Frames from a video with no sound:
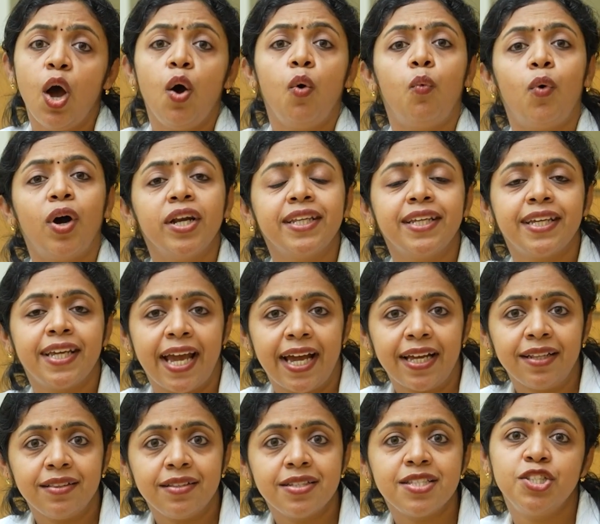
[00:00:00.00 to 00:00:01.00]
What
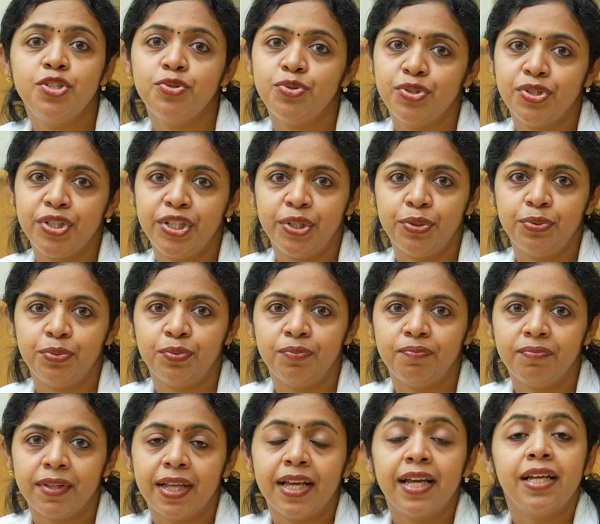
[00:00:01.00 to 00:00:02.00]
can this do to you?
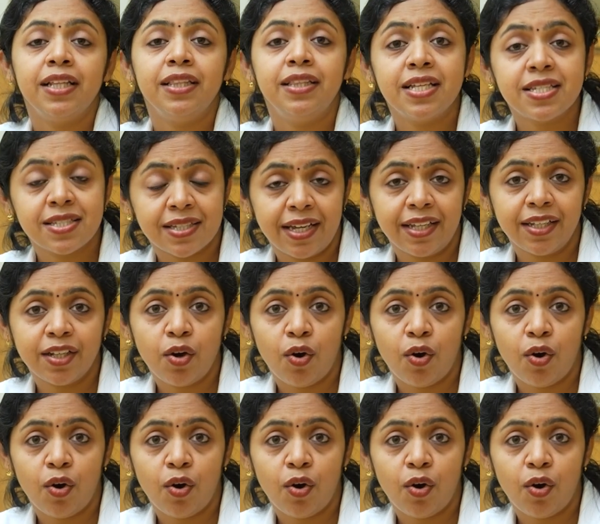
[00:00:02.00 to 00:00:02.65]
This can